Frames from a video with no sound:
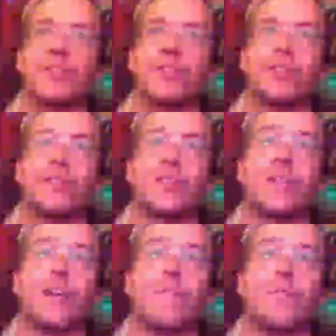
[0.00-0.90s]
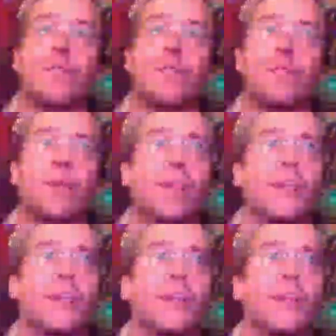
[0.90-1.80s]
It's Chris Christopherson as Billy
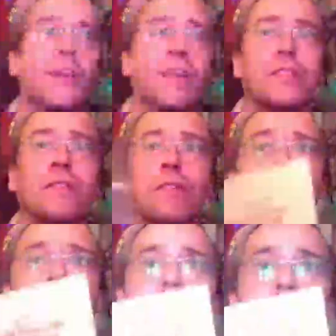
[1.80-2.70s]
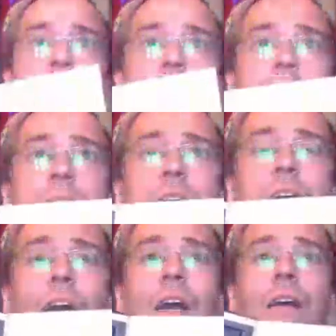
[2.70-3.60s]
the Kid in this.
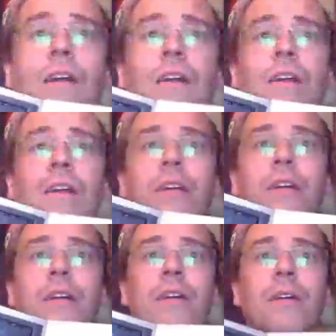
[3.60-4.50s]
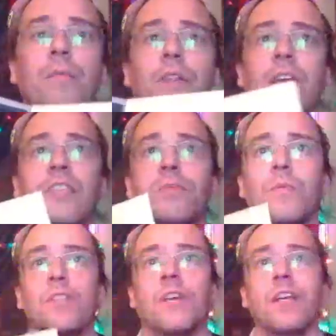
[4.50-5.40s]
Yeah. But that's
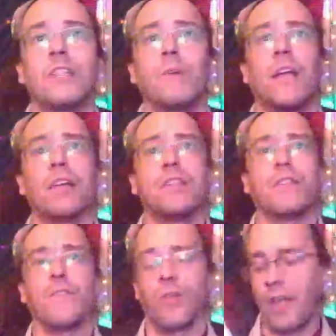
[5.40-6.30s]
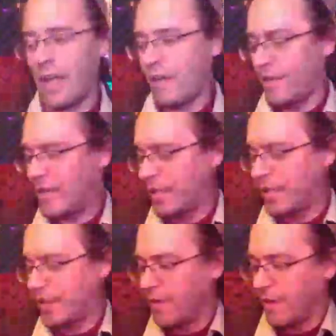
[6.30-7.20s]
what's awesome. It has the fold out and it
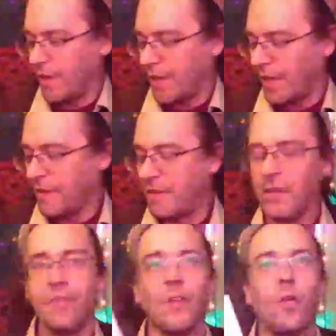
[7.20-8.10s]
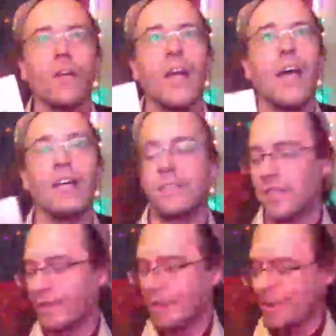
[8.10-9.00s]
tells you all the whole
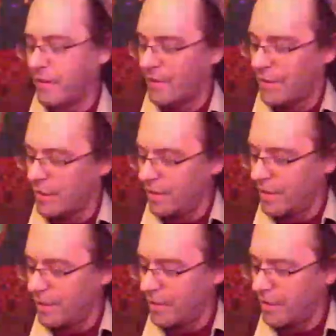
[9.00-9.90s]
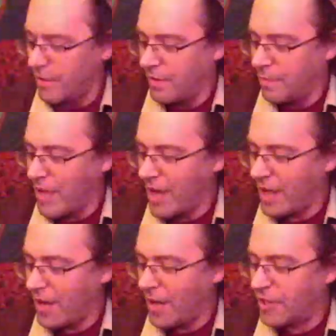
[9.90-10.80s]
cast. Pat
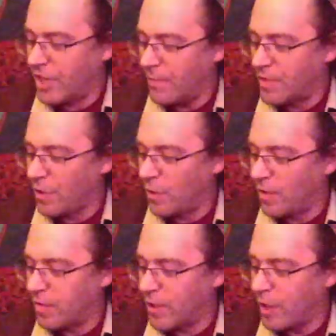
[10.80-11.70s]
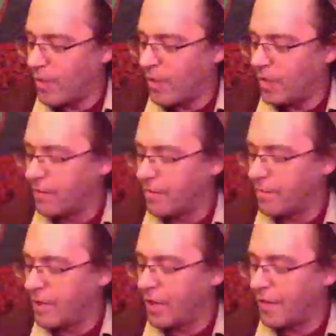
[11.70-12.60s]
Garrett, James Coburn,
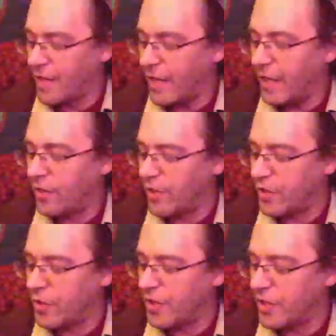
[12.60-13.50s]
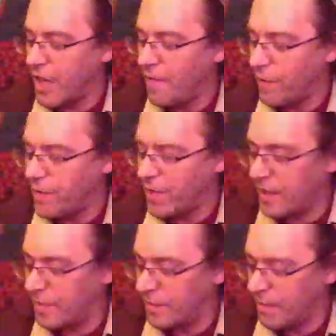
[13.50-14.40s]
Billy the Kid, Chris Christopherson.